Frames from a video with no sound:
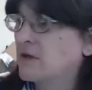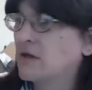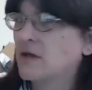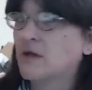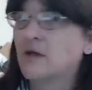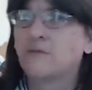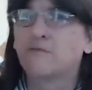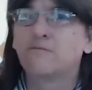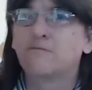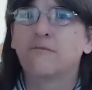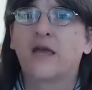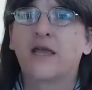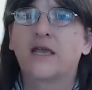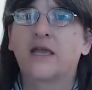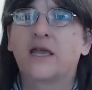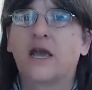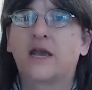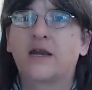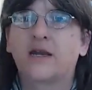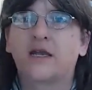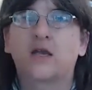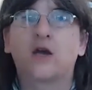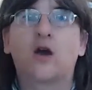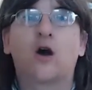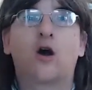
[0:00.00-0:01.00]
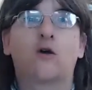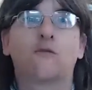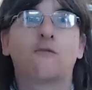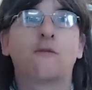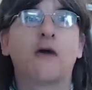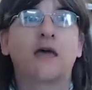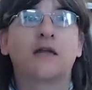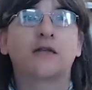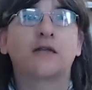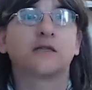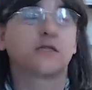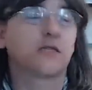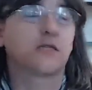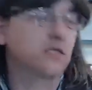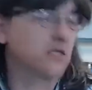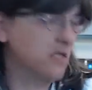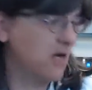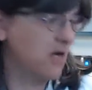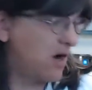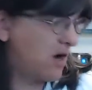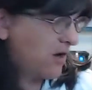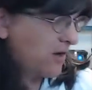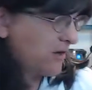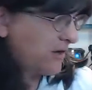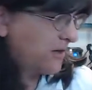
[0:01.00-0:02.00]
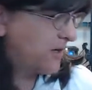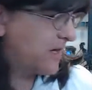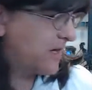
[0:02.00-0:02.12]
make any comments on.